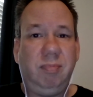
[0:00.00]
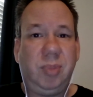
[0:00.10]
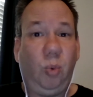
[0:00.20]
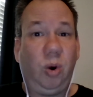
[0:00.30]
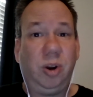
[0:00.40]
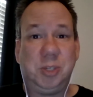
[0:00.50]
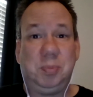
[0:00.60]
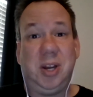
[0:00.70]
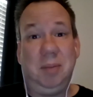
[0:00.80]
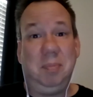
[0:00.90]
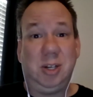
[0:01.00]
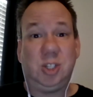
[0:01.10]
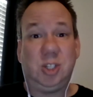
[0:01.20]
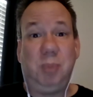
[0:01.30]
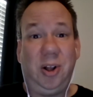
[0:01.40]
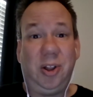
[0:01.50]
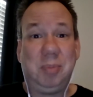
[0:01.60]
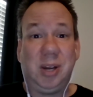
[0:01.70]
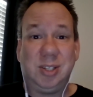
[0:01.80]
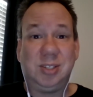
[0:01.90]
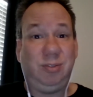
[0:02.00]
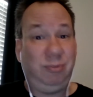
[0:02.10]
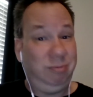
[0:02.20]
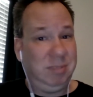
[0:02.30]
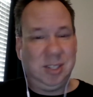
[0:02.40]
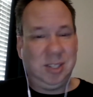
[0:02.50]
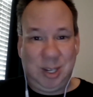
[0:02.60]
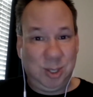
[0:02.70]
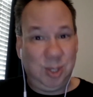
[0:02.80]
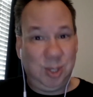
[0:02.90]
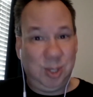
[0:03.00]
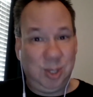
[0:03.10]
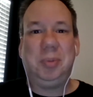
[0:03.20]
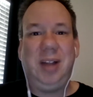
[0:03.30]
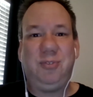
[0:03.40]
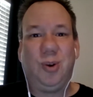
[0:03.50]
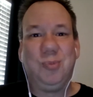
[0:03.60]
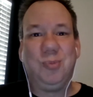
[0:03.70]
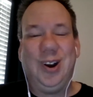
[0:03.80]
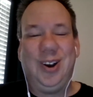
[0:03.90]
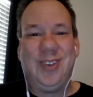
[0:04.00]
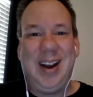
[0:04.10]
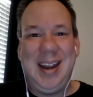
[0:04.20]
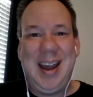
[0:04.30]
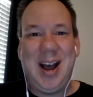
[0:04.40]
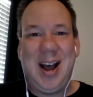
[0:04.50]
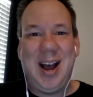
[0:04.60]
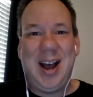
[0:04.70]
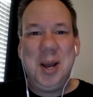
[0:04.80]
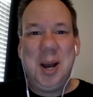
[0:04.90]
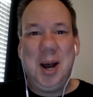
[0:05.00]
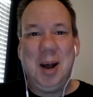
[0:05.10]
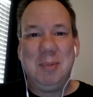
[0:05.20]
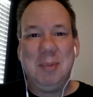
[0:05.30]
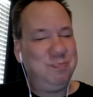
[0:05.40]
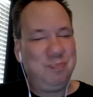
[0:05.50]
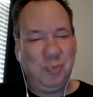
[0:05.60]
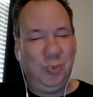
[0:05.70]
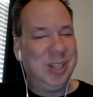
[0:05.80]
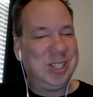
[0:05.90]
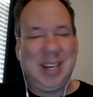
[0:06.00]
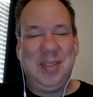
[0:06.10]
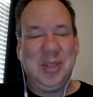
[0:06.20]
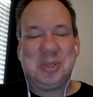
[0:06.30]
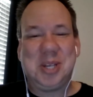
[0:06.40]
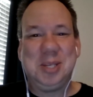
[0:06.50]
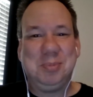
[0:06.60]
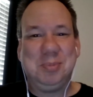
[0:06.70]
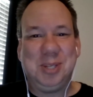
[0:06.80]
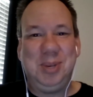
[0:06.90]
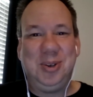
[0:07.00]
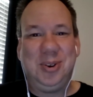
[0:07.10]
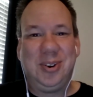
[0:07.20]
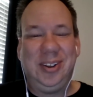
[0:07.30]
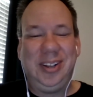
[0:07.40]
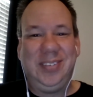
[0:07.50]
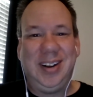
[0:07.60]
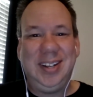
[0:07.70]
the world has become much smaller because of things like Zoom, the platform we're on right now, who once again those guys must be doing really well.